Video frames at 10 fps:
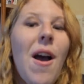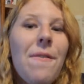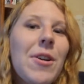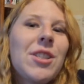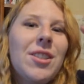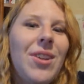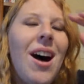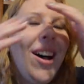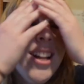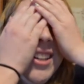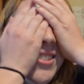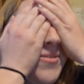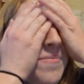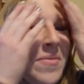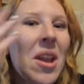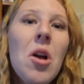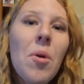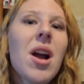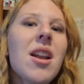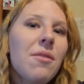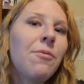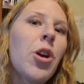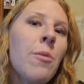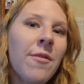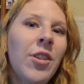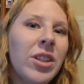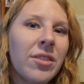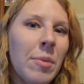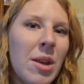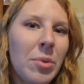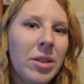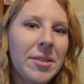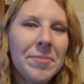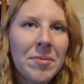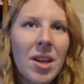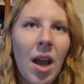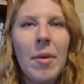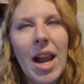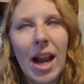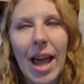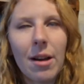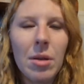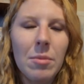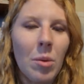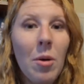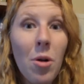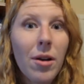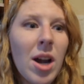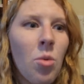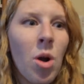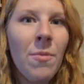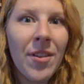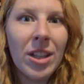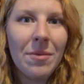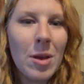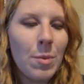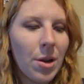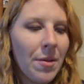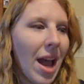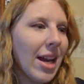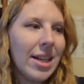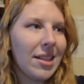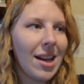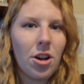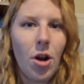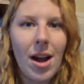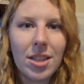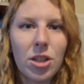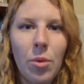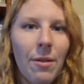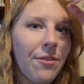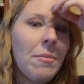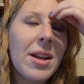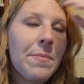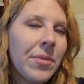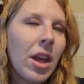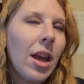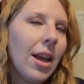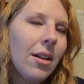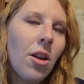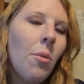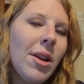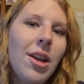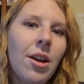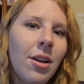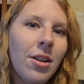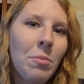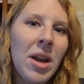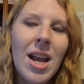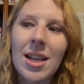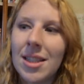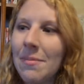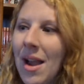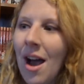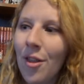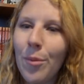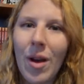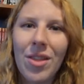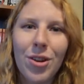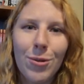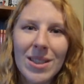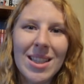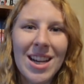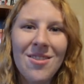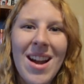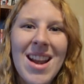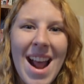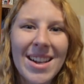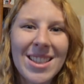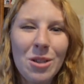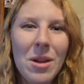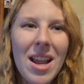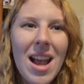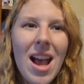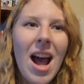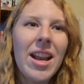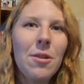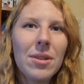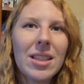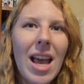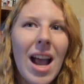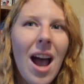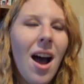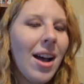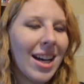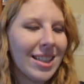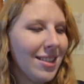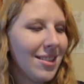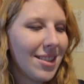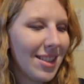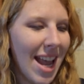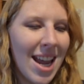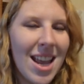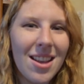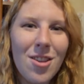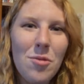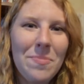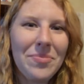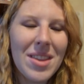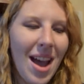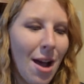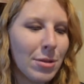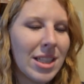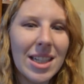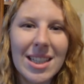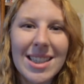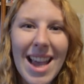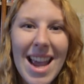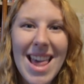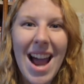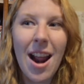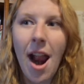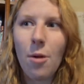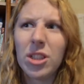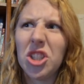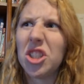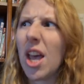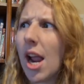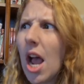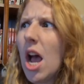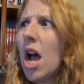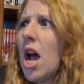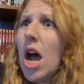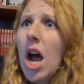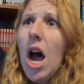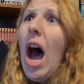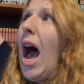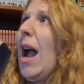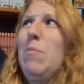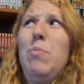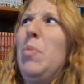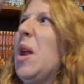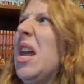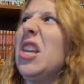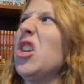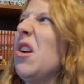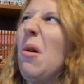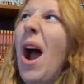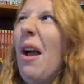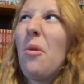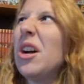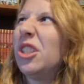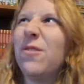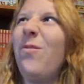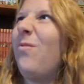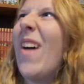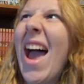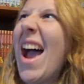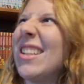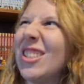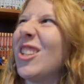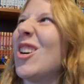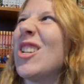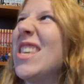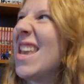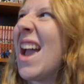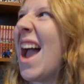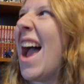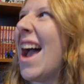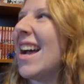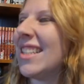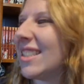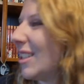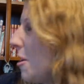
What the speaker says: first of all, we're in a room full of people. I mean, not a lot of people, but we're in a room full of people, and he's like across the room from me. Nobody heard me except my other brother who was sitting right next to me, and he was like, dang it, I was gonna say that, and I was just like, I beat you, I was faster, yes!